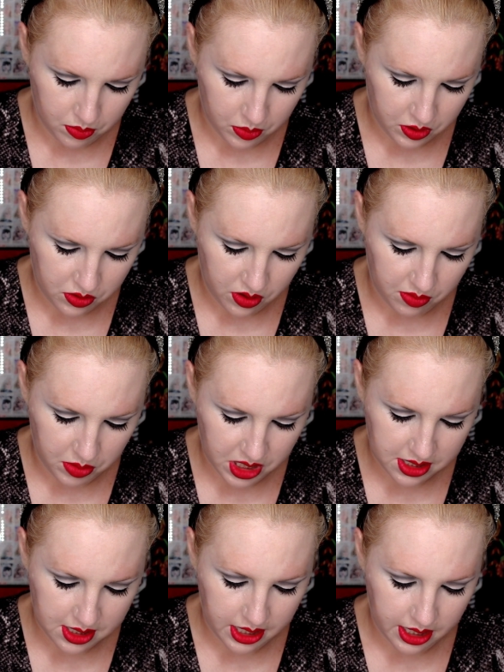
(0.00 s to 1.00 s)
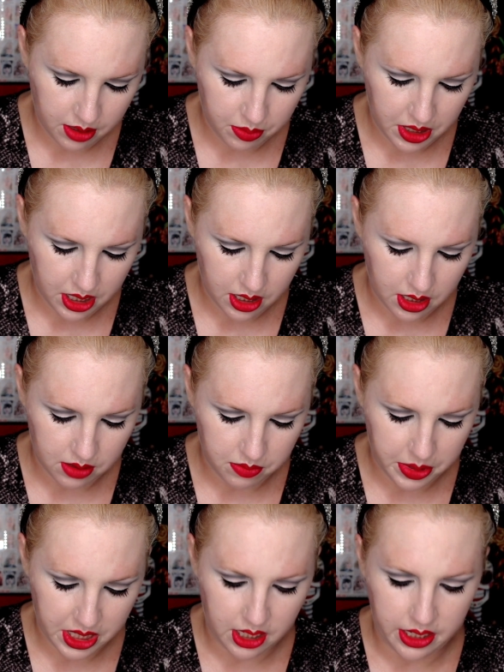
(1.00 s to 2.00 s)
sort of mix it up and
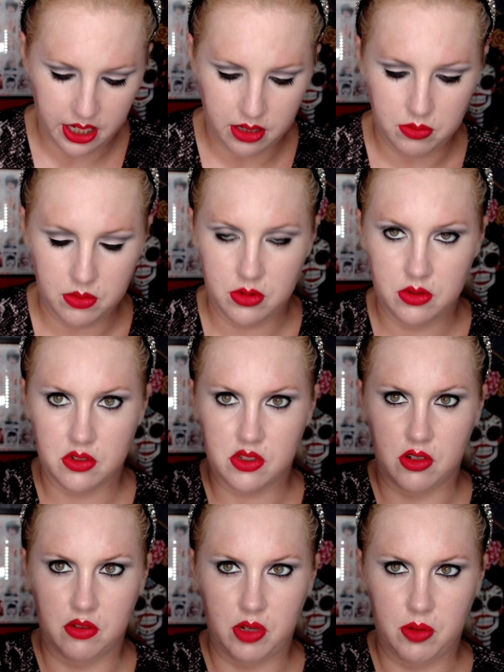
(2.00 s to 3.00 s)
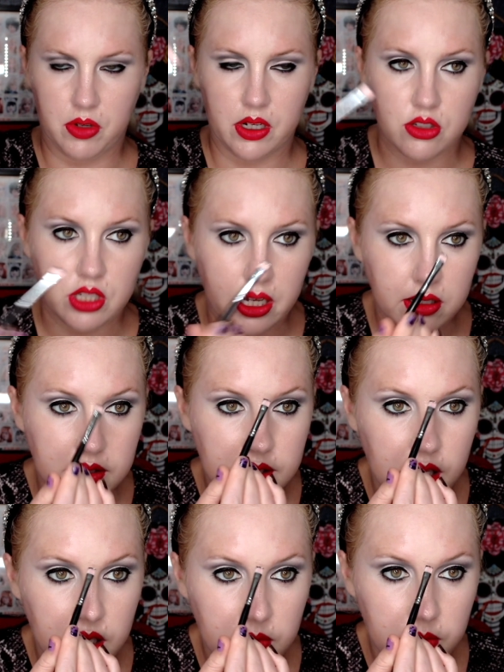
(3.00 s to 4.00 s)
pick it up. So my brush has
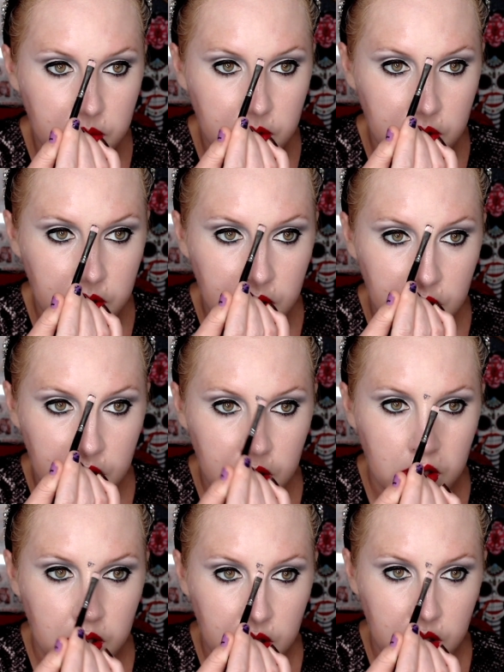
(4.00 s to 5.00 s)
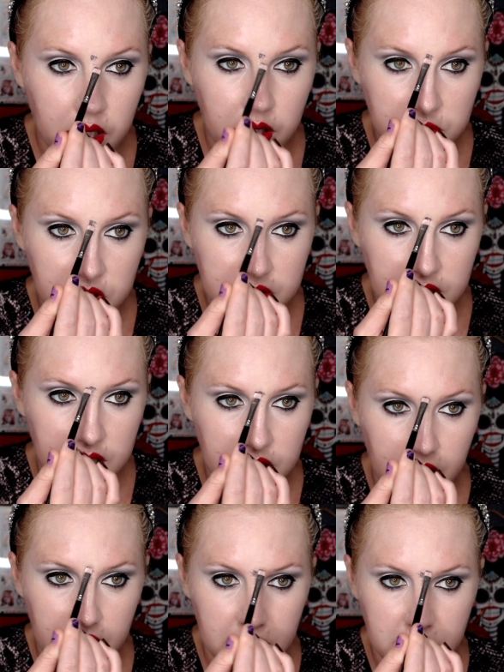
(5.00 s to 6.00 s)
some, and I'm just going to
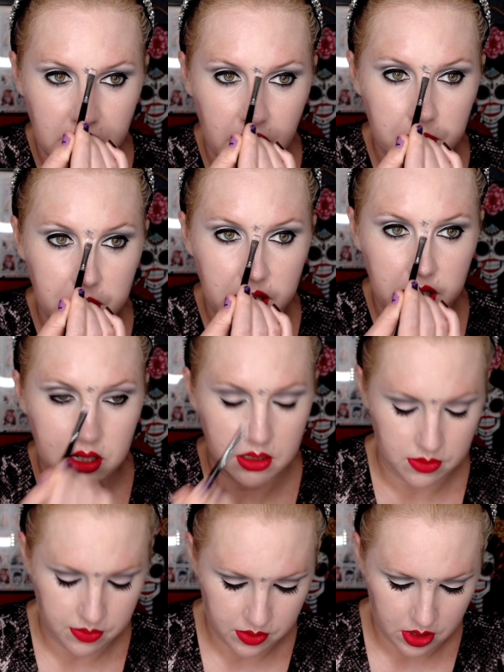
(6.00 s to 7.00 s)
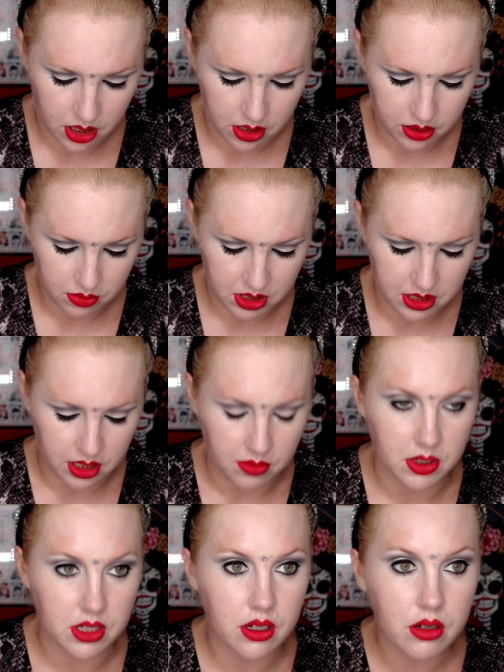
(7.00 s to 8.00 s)
kind of tap it on all the way down
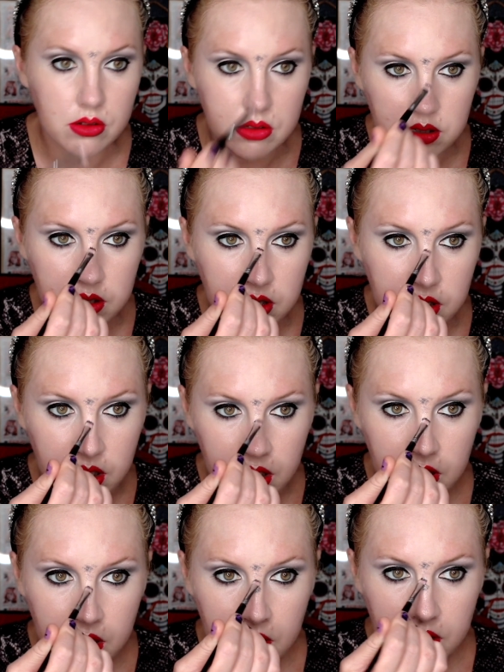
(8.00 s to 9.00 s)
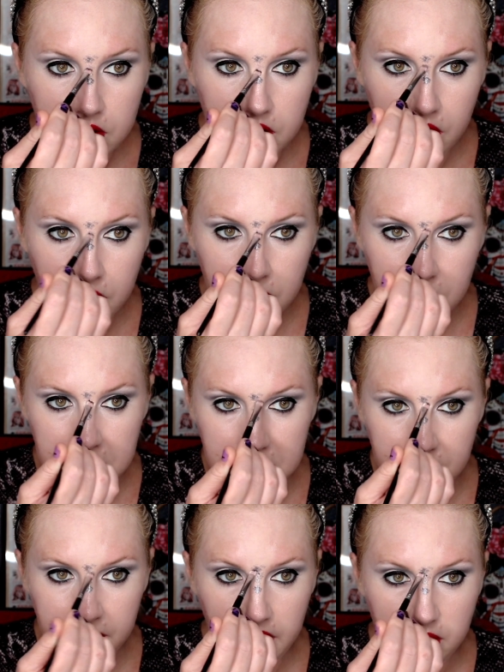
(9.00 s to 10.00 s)
my nose. So the
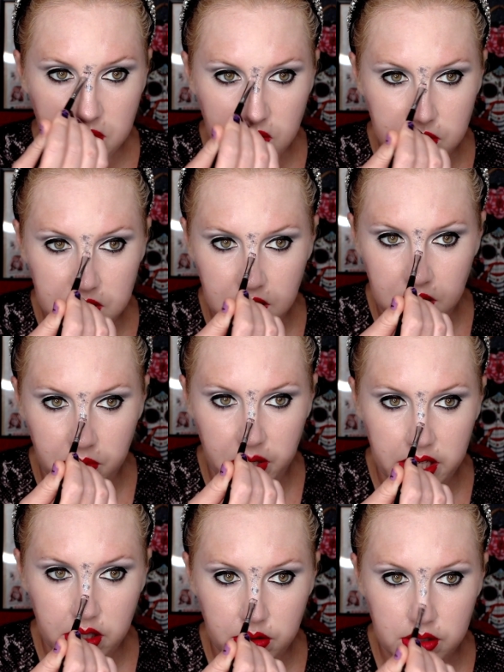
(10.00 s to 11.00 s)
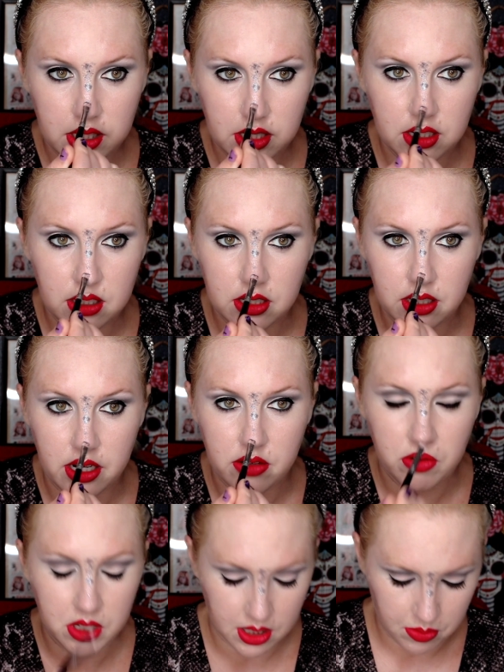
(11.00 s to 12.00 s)
reason why I'm using the micro glitter along
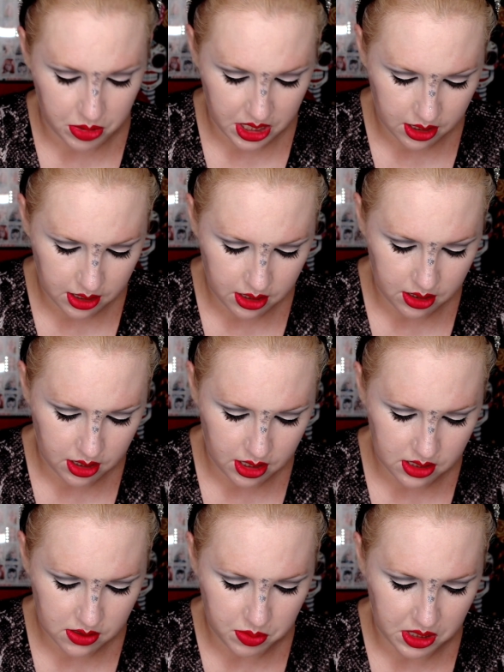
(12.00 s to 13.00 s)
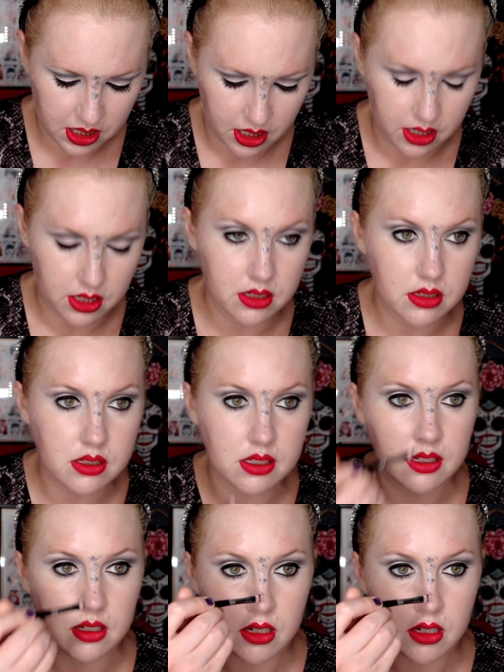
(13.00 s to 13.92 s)
with the big glitter is because